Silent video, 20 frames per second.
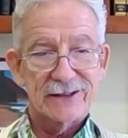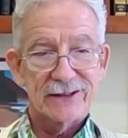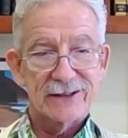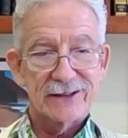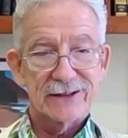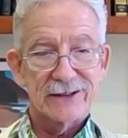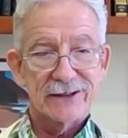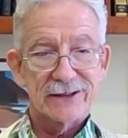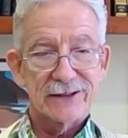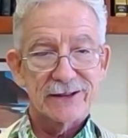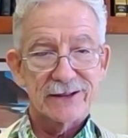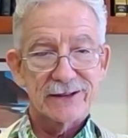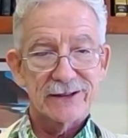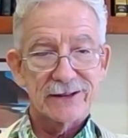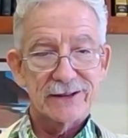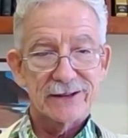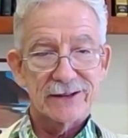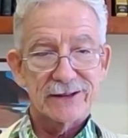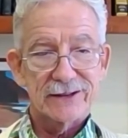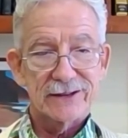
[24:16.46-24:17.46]

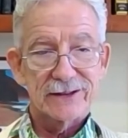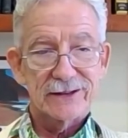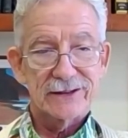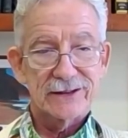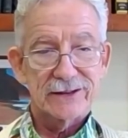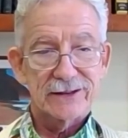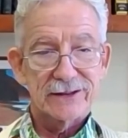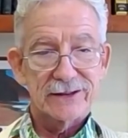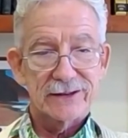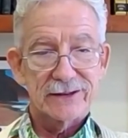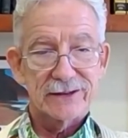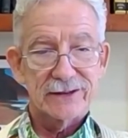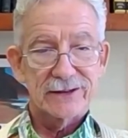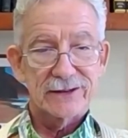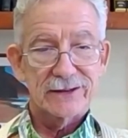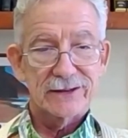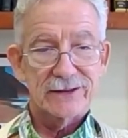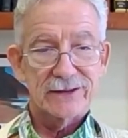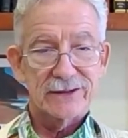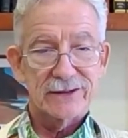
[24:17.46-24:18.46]

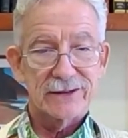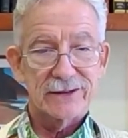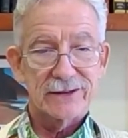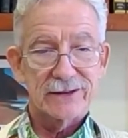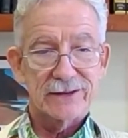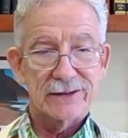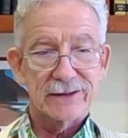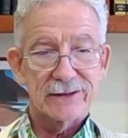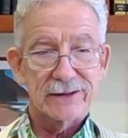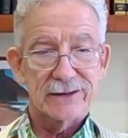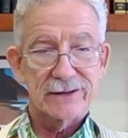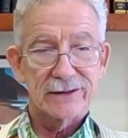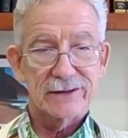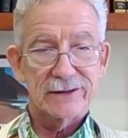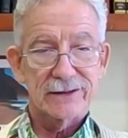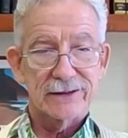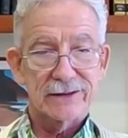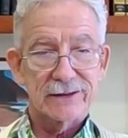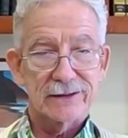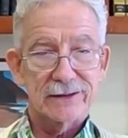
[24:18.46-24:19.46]

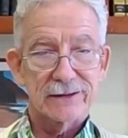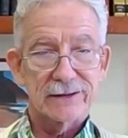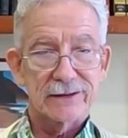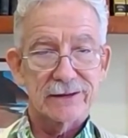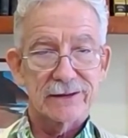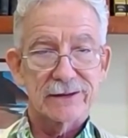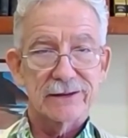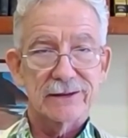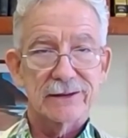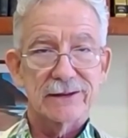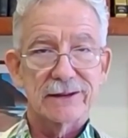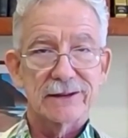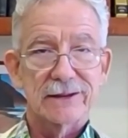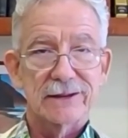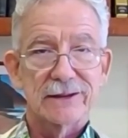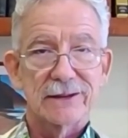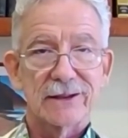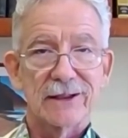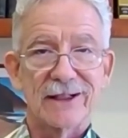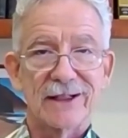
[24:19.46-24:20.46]

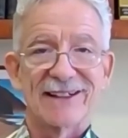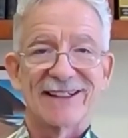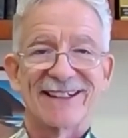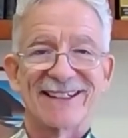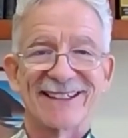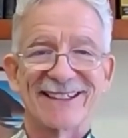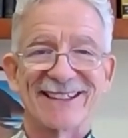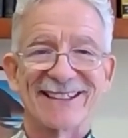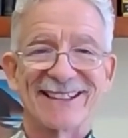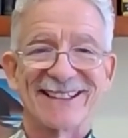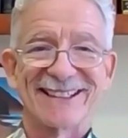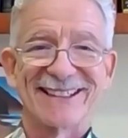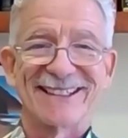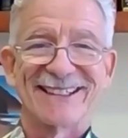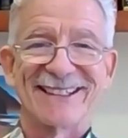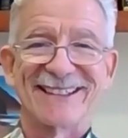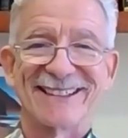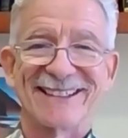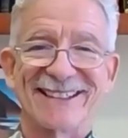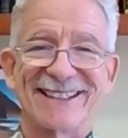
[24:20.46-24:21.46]

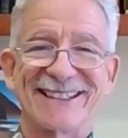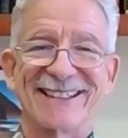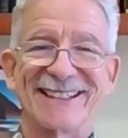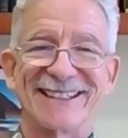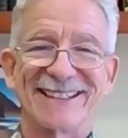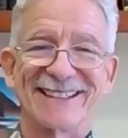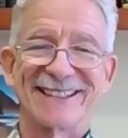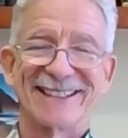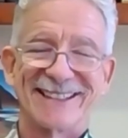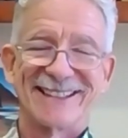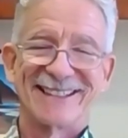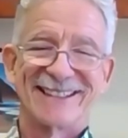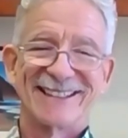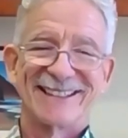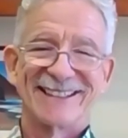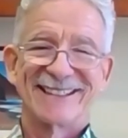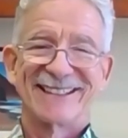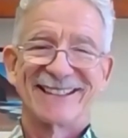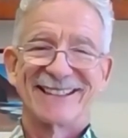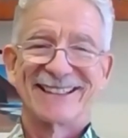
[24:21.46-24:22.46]

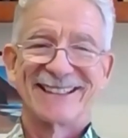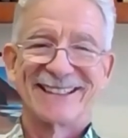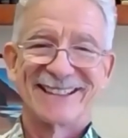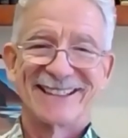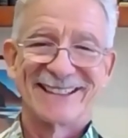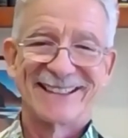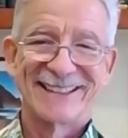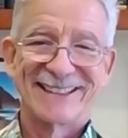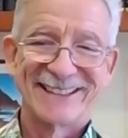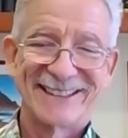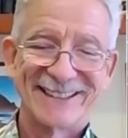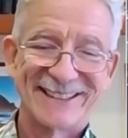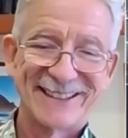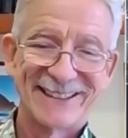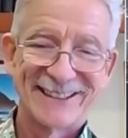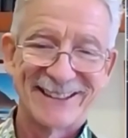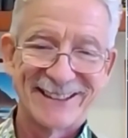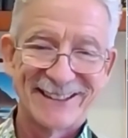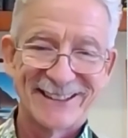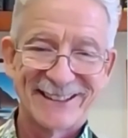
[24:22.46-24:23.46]

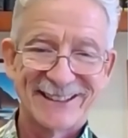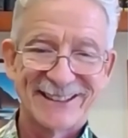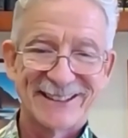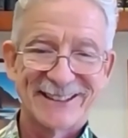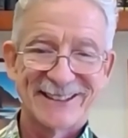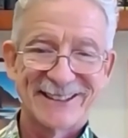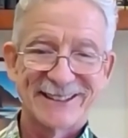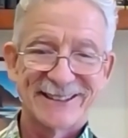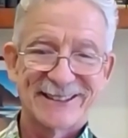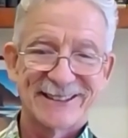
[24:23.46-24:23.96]
(silent)